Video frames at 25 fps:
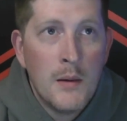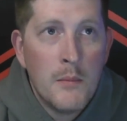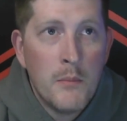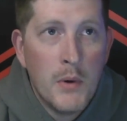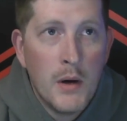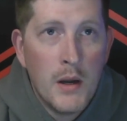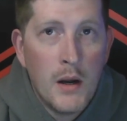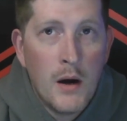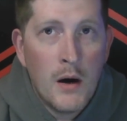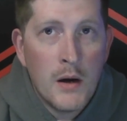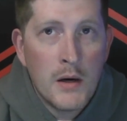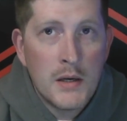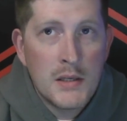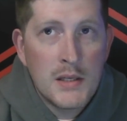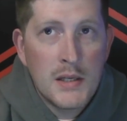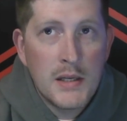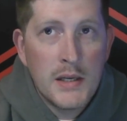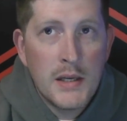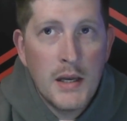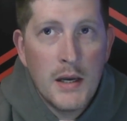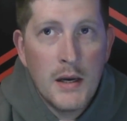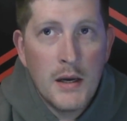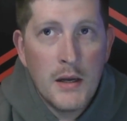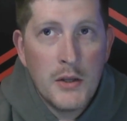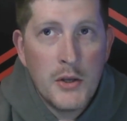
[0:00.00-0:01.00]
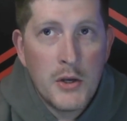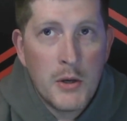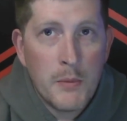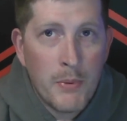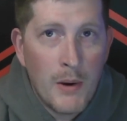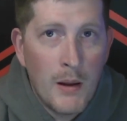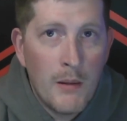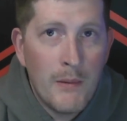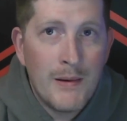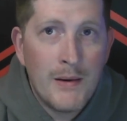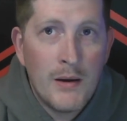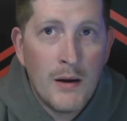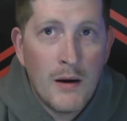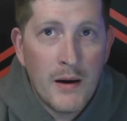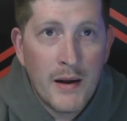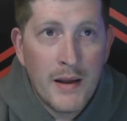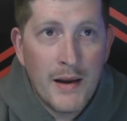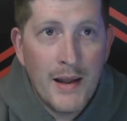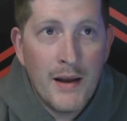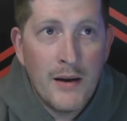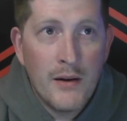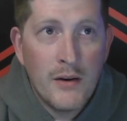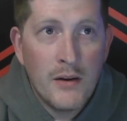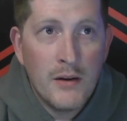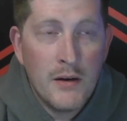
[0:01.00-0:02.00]
But honestly, you could probably knock it
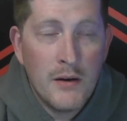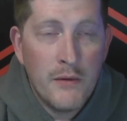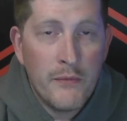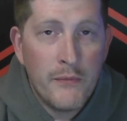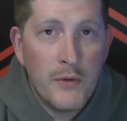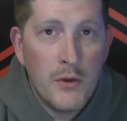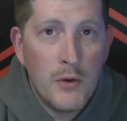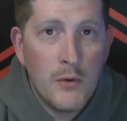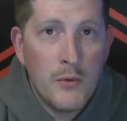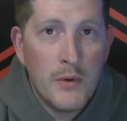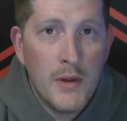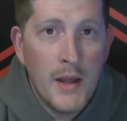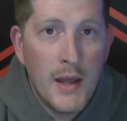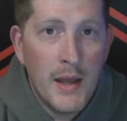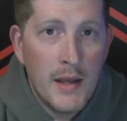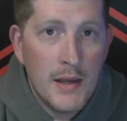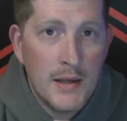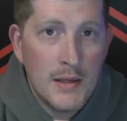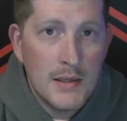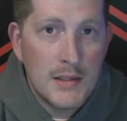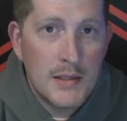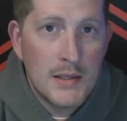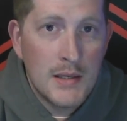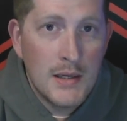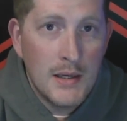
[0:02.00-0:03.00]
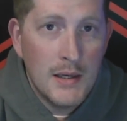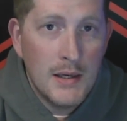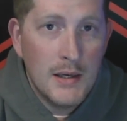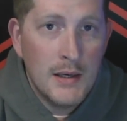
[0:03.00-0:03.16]
out in a few days